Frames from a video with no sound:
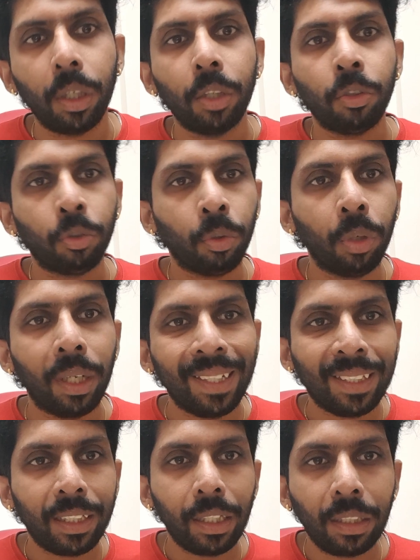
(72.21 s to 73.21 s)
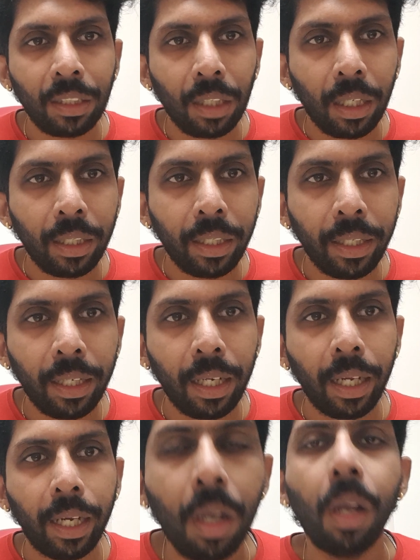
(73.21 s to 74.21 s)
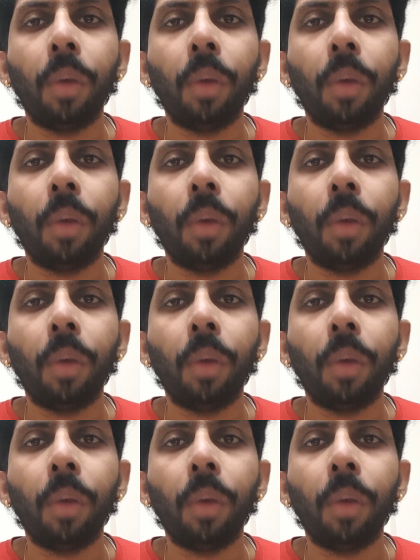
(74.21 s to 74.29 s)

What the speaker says: So let's get started.